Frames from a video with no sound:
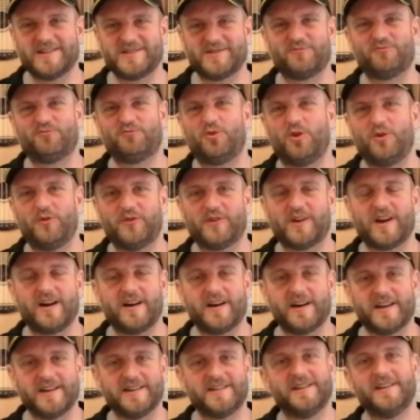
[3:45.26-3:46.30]
as a rough
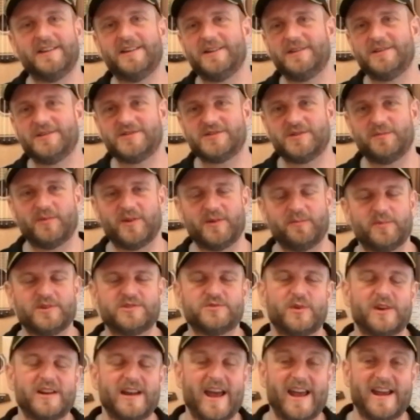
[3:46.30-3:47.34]
guide, something
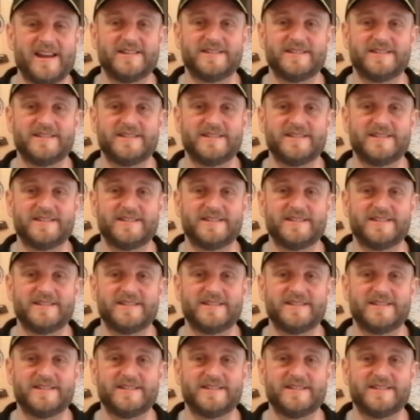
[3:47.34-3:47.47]
between